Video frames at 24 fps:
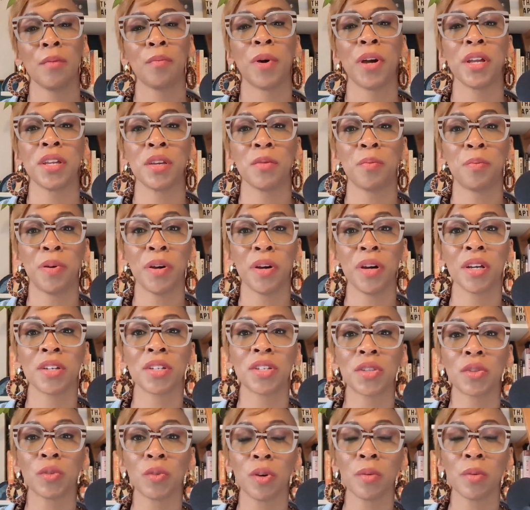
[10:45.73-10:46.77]
But you
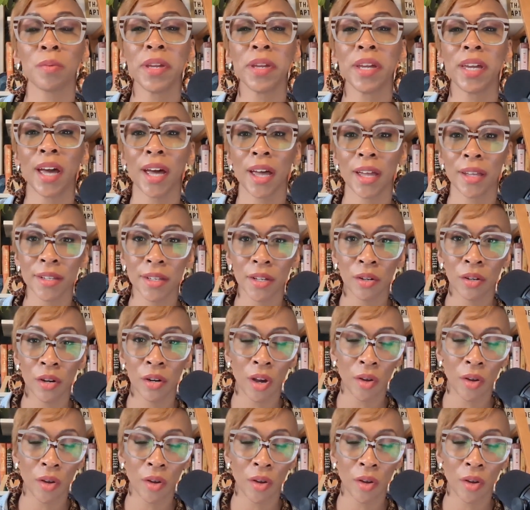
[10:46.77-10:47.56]
push through because you